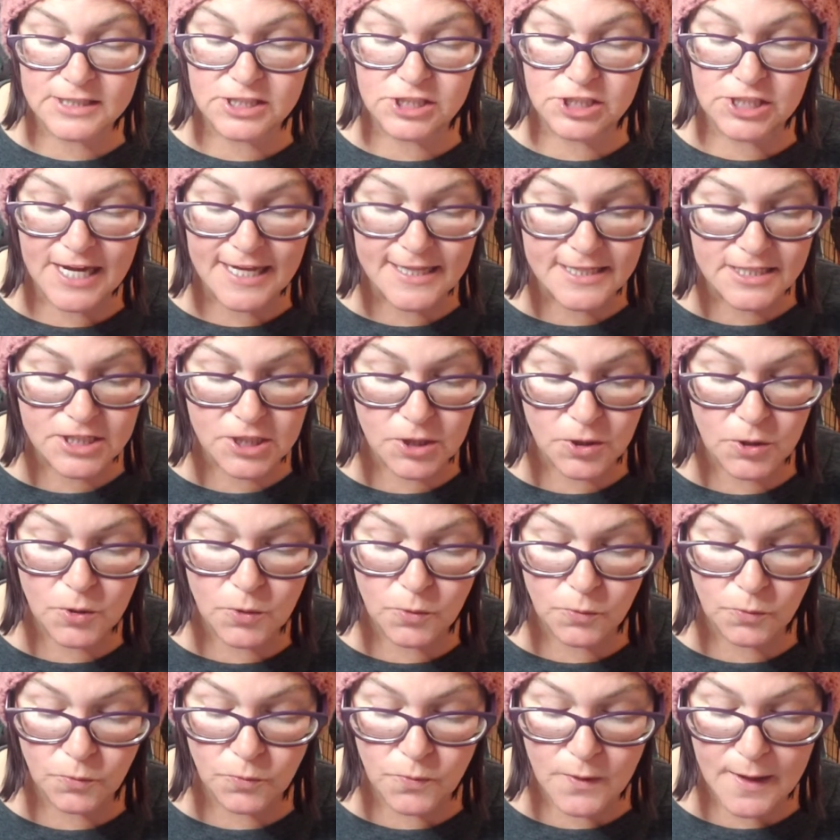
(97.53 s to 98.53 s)

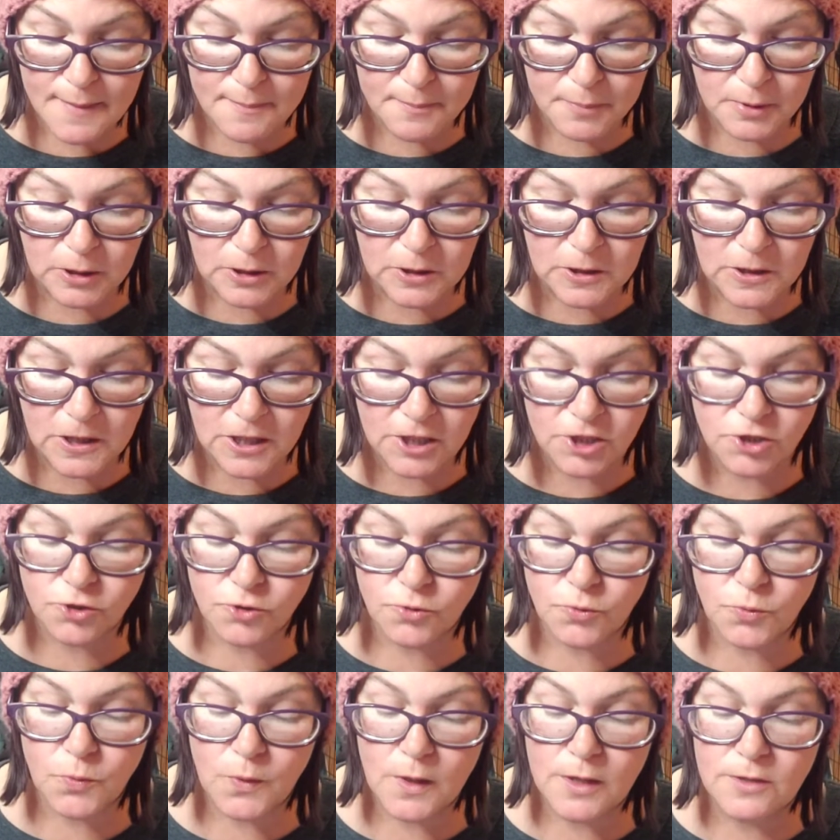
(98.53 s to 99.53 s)
gentle ripple
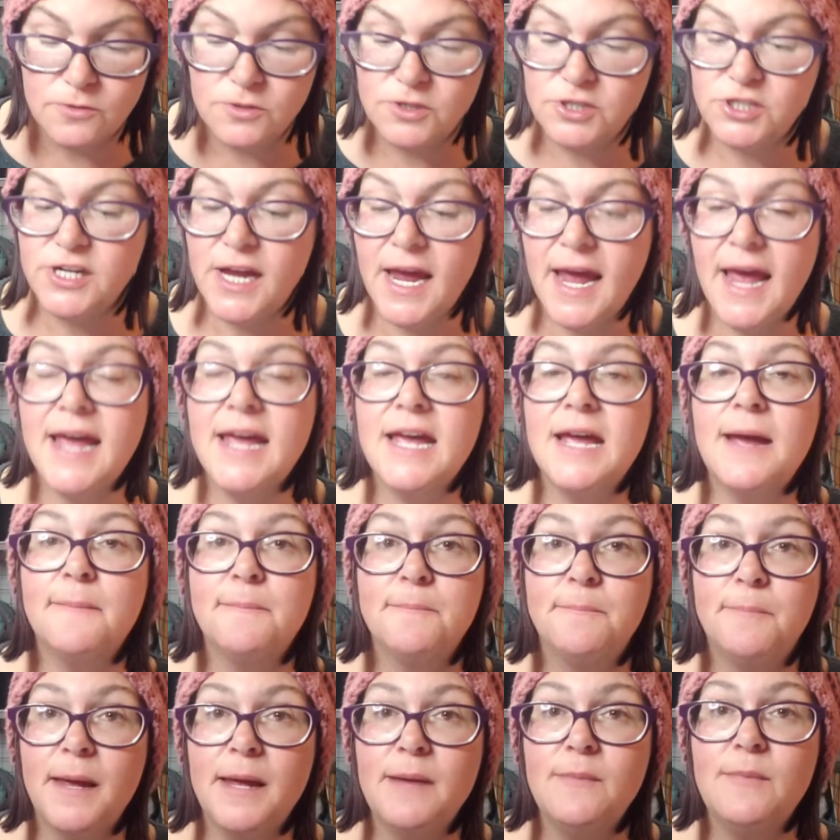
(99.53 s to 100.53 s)
crochet
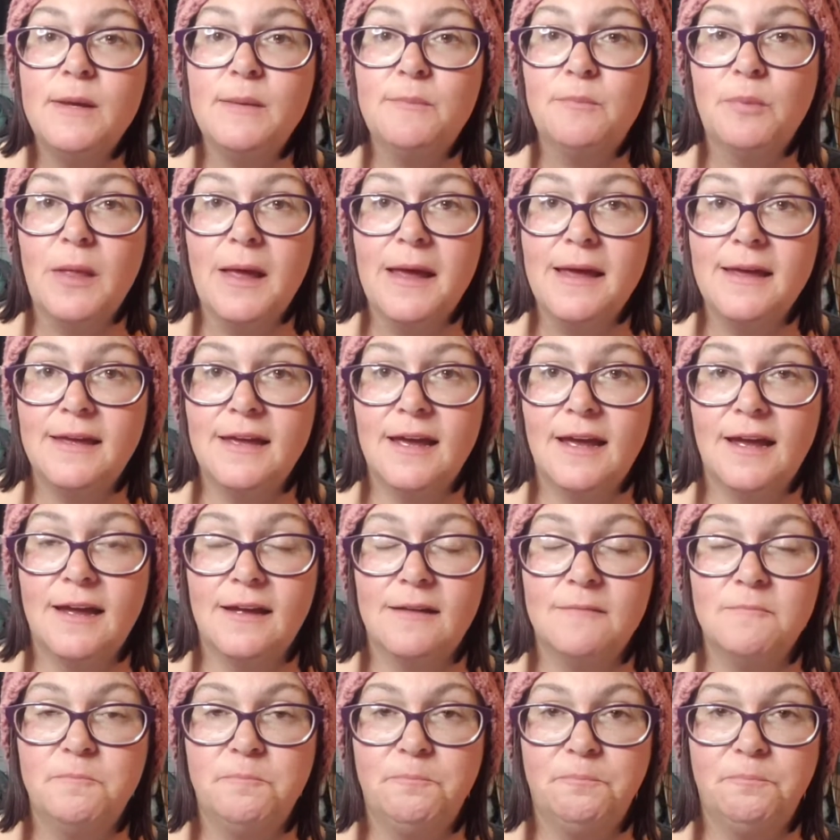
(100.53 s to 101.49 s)
baby blanket.